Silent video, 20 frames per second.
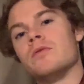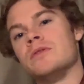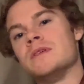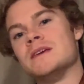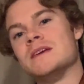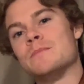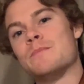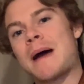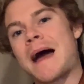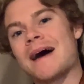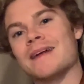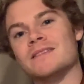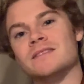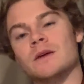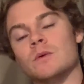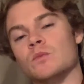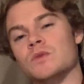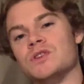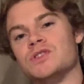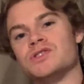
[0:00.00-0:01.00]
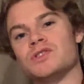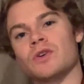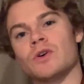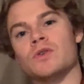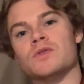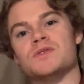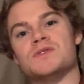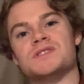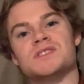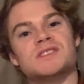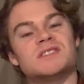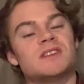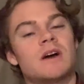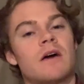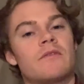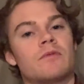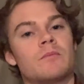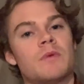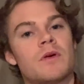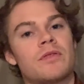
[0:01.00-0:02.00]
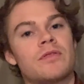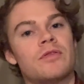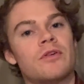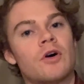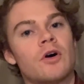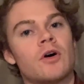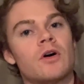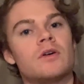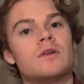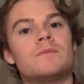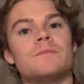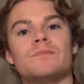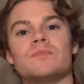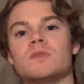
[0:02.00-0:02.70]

The pattern that we chose to start from the third